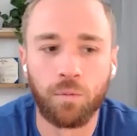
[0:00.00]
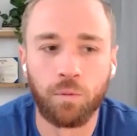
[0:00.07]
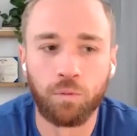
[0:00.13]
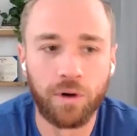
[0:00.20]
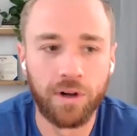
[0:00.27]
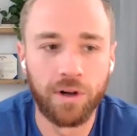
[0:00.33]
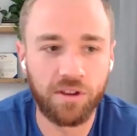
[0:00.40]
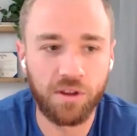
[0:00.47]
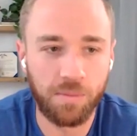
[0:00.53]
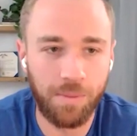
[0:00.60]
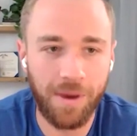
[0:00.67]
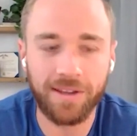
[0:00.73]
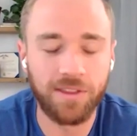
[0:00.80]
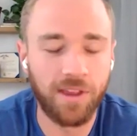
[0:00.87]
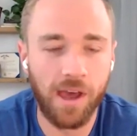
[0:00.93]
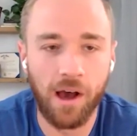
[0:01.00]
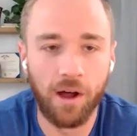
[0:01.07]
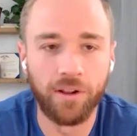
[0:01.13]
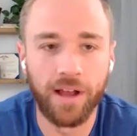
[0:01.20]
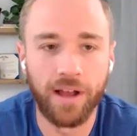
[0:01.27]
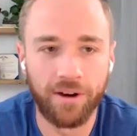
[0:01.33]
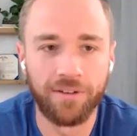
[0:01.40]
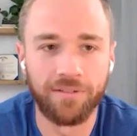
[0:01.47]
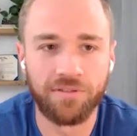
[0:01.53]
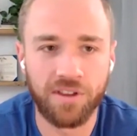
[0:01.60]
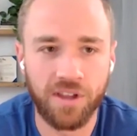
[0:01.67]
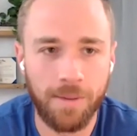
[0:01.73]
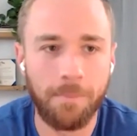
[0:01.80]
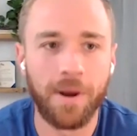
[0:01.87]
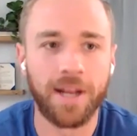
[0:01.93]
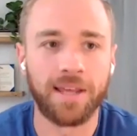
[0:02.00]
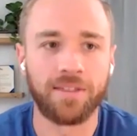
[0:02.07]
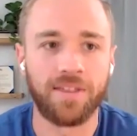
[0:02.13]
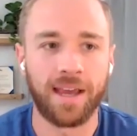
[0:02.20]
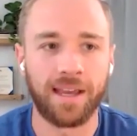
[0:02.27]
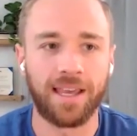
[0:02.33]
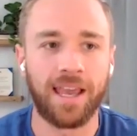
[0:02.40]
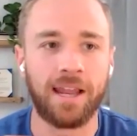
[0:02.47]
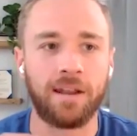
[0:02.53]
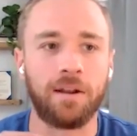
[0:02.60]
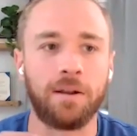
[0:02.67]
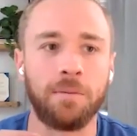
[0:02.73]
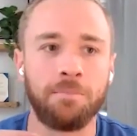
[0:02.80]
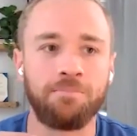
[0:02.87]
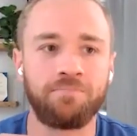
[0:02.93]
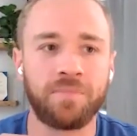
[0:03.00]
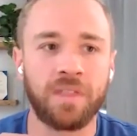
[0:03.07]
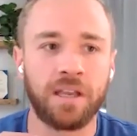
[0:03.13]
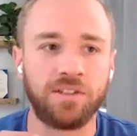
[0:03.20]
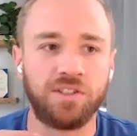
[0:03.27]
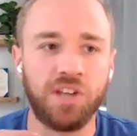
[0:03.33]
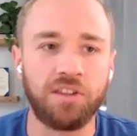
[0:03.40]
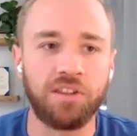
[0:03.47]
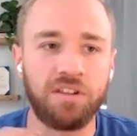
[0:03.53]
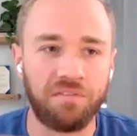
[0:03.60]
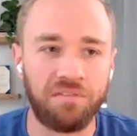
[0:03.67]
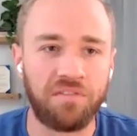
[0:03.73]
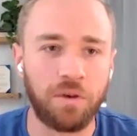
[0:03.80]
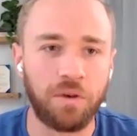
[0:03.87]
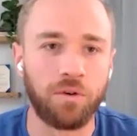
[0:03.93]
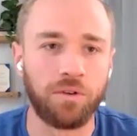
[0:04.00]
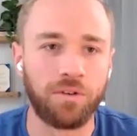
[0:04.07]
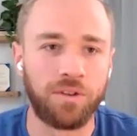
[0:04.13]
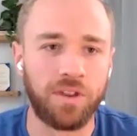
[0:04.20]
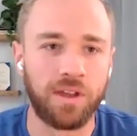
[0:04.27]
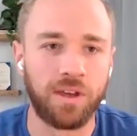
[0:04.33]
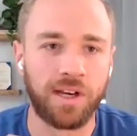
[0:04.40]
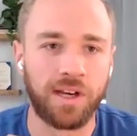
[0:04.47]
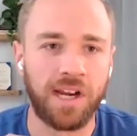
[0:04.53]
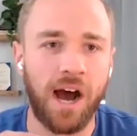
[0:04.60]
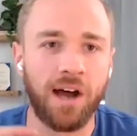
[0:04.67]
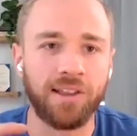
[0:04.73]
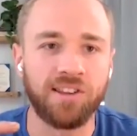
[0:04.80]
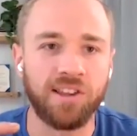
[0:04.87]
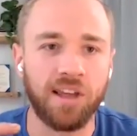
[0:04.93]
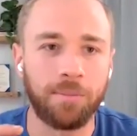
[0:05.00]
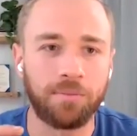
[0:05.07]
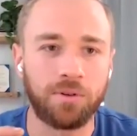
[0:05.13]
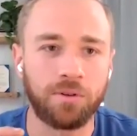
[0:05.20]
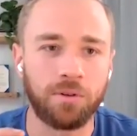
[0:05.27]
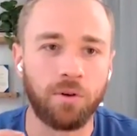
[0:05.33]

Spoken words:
respect the hell out of somebody that doesn't feel the concept,